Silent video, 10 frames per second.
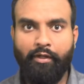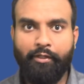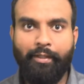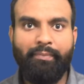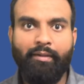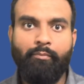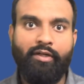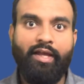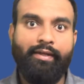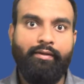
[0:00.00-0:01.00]
Tip number
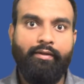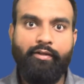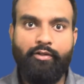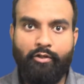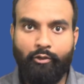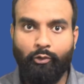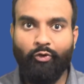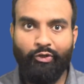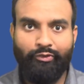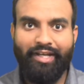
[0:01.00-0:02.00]
9, know
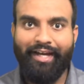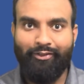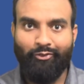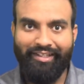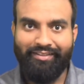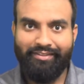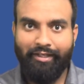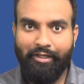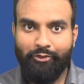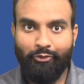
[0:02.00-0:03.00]
your target audience.
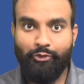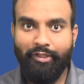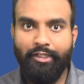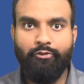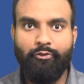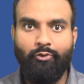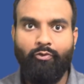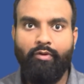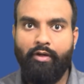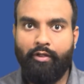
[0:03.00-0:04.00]
So you need to
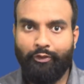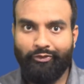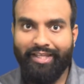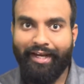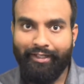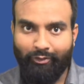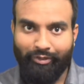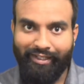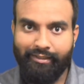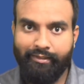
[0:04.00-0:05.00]
know your target
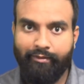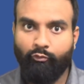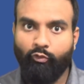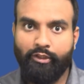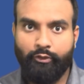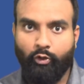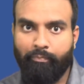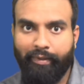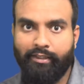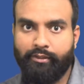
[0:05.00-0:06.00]
audience, what
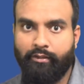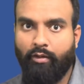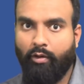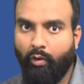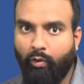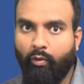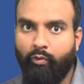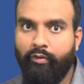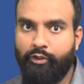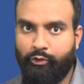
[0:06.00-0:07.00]
topics
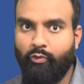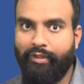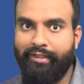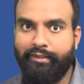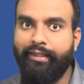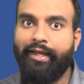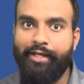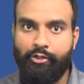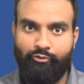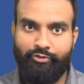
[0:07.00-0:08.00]
or stories they are
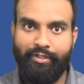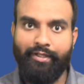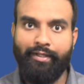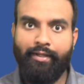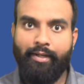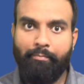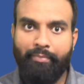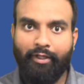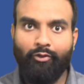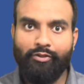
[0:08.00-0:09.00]
interested in,
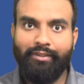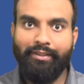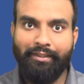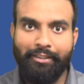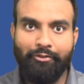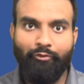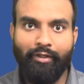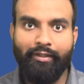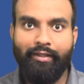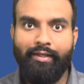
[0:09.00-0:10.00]
because this
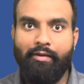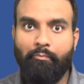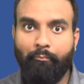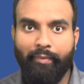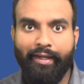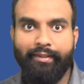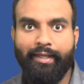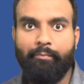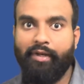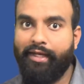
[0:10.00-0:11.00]
will make
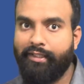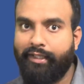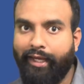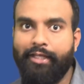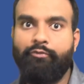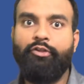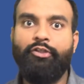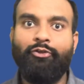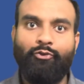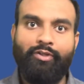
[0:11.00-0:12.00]
them engage with
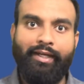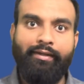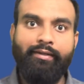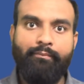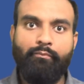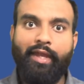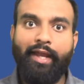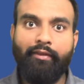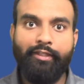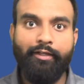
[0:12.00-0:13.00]
your content,
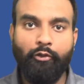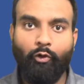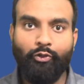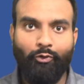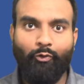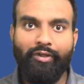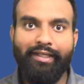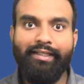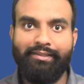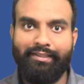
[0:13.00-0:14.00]
and they not
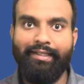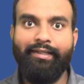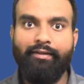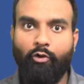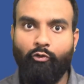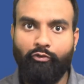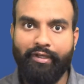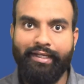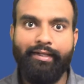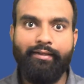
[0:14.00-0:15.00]
only see or
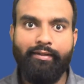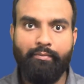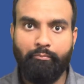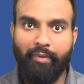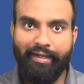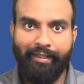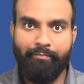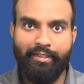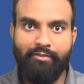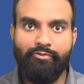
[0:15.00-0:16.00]
read it by
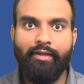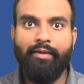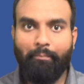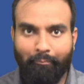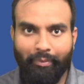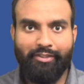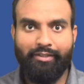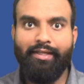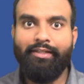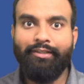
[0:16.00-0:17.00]
themselves, but
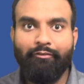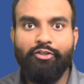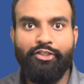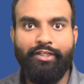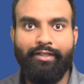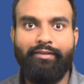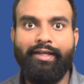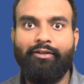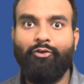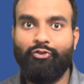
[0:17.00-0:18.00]
they will share
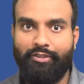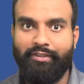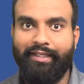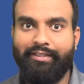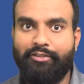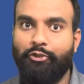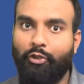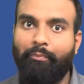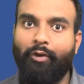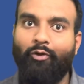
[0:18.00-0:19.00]
that or suggest your
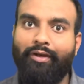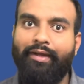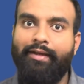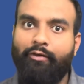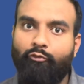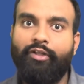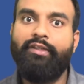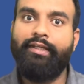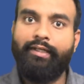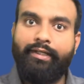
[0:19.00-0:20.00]
blog with
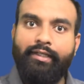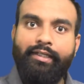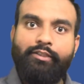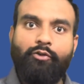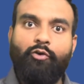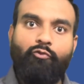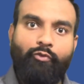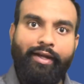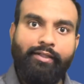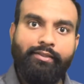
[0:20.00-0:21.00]
their colleagues or
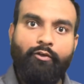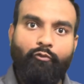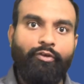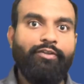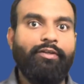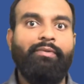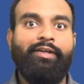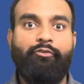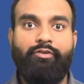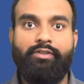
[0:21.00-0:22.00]
friends with similar
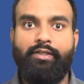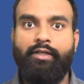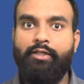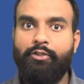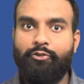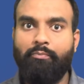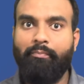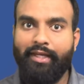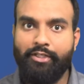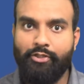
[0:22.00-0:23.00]
interests. So
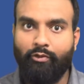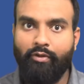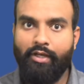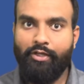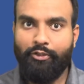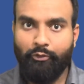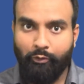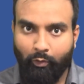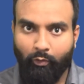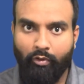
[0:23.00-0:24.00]
make sure you
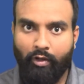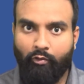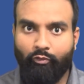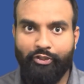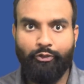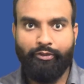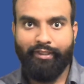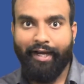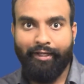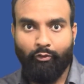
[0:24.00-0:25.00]
know what your
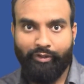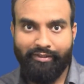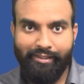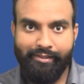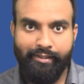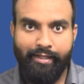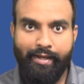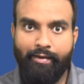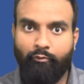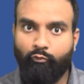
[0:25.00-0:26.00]
target audience is,
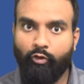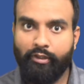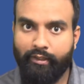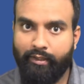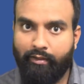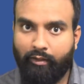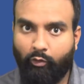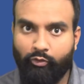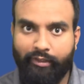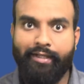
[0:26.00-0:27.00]
what
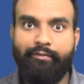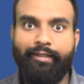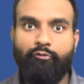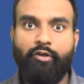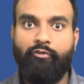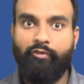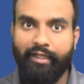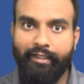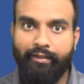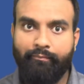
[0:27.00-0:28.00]
content they want to
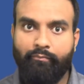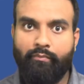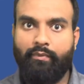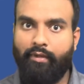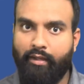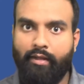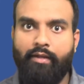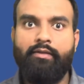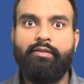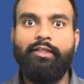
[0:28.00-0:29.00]
read.
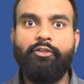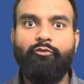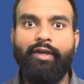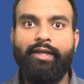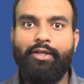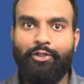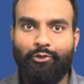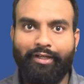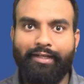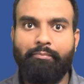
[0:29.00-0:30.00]
This way
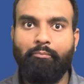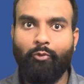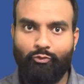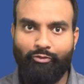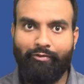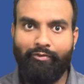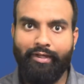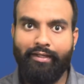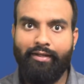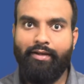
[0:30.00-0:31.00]
you'll get more
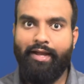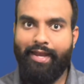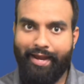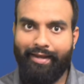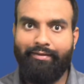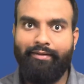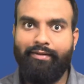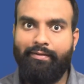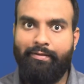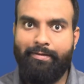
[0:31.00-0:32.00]
traffic and
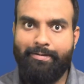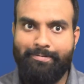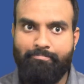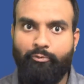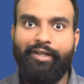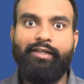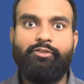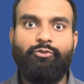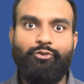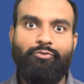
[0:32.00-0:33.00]
readers
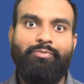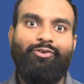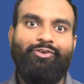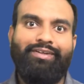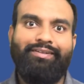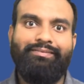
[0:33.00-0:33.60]
to your blog.